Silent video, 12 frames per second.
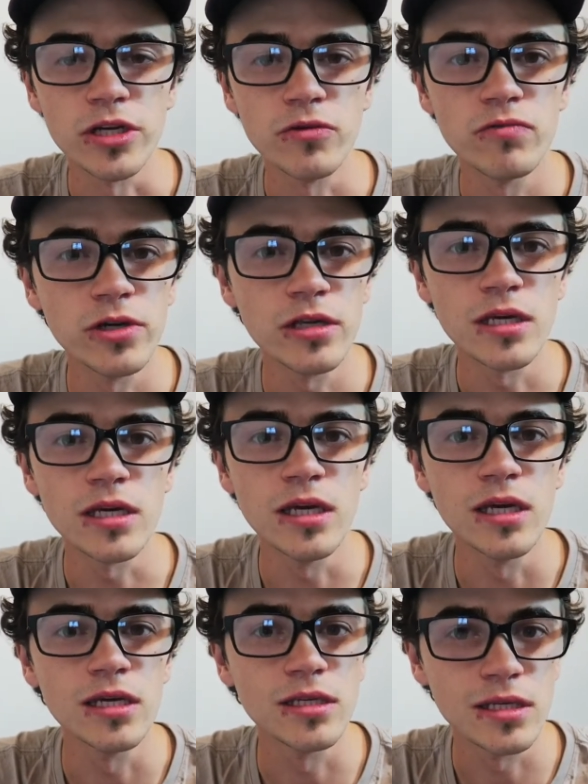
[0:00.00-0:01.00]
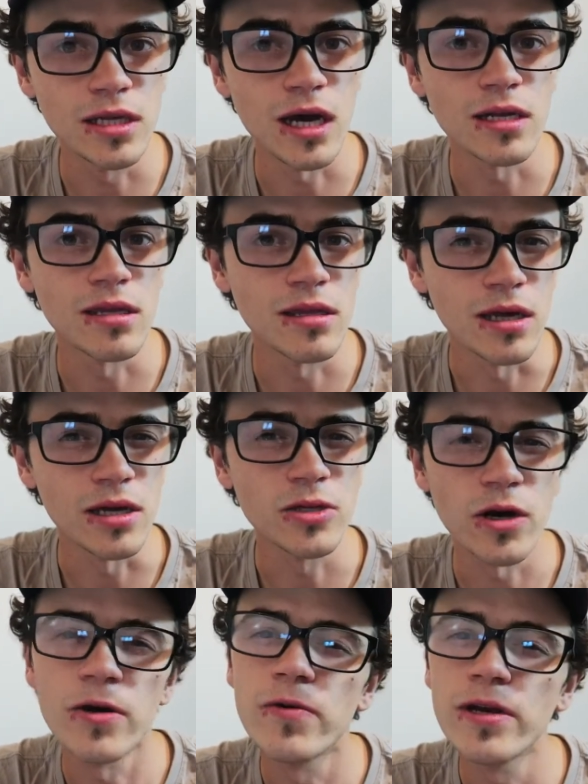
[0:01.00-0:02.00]
you really start to think,
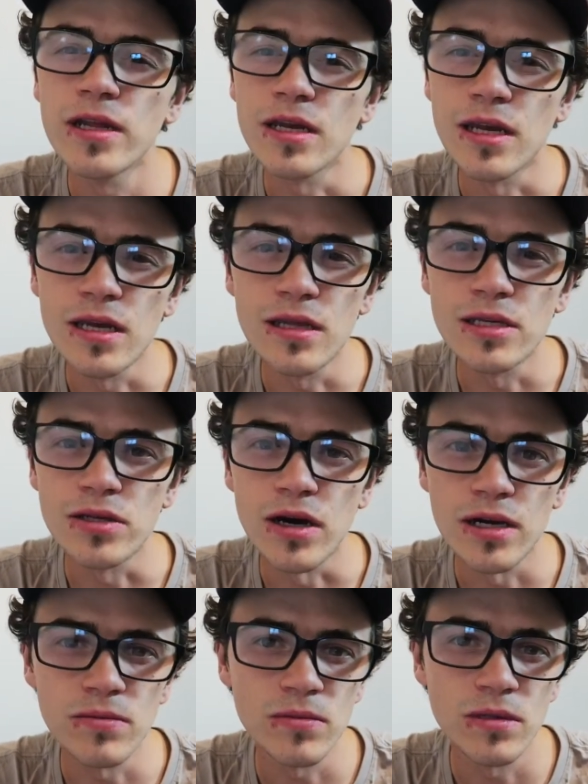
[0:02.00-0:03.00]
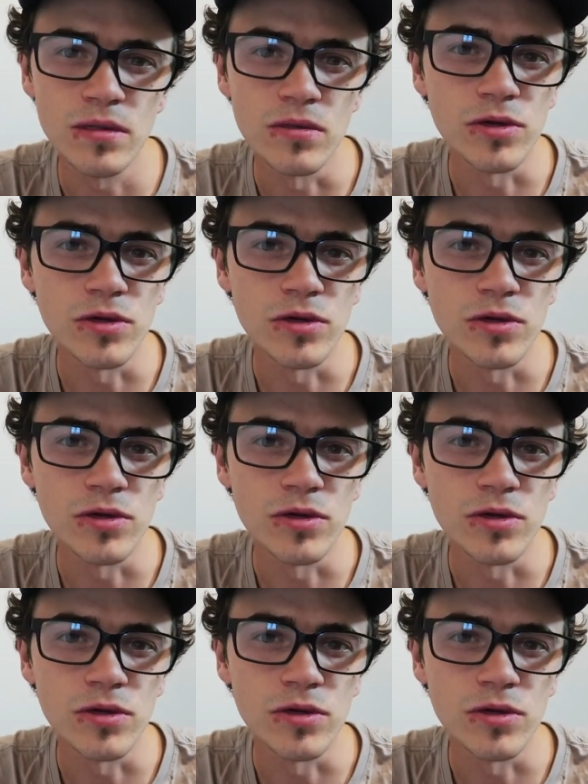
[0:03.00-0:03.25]
do I really need this item?